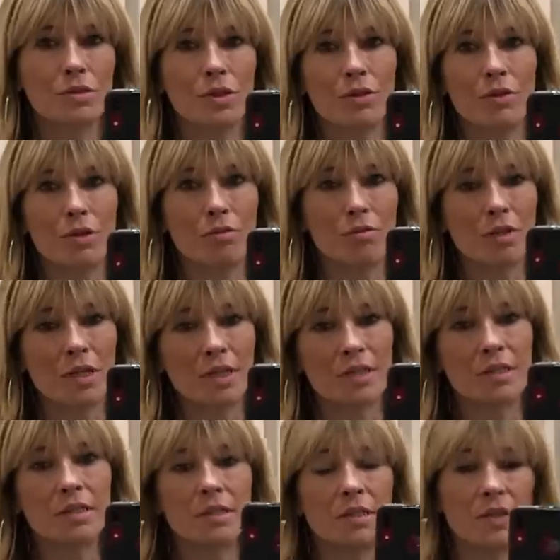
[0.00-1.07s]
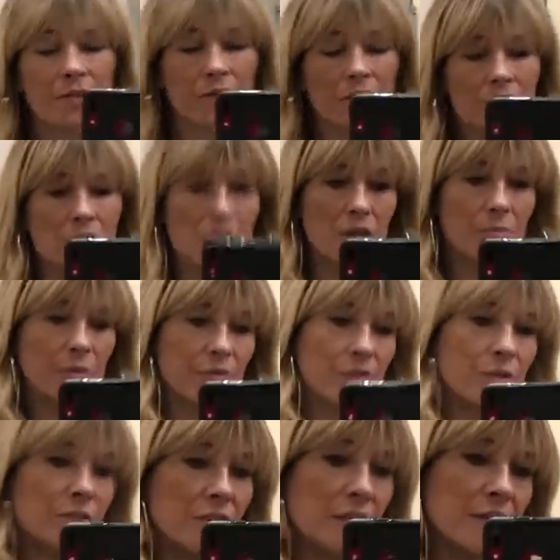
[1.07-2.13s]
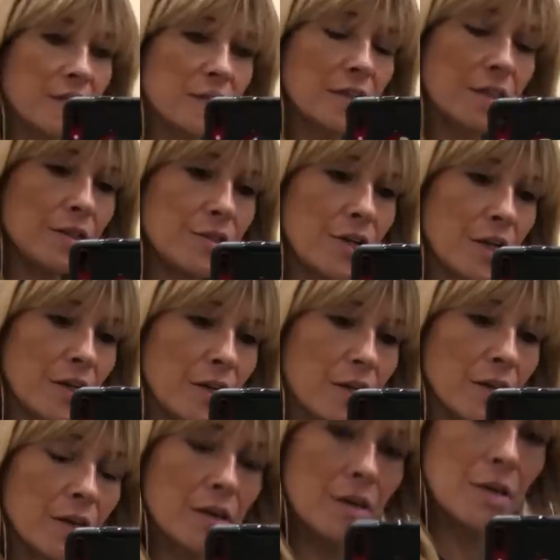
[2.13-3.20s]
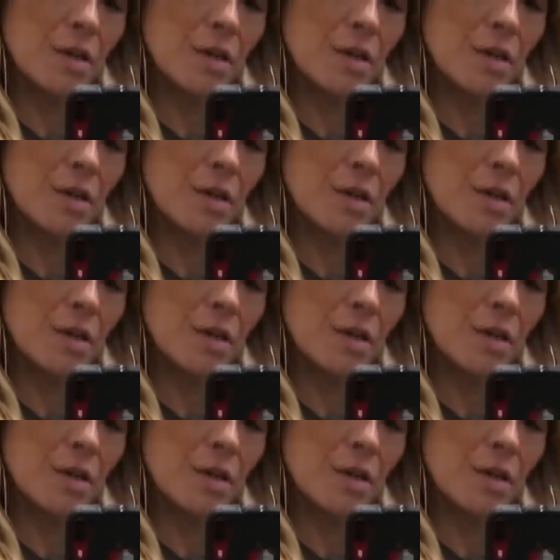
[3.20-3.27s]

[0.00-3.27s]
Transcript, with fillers: So a really different type of utility jacket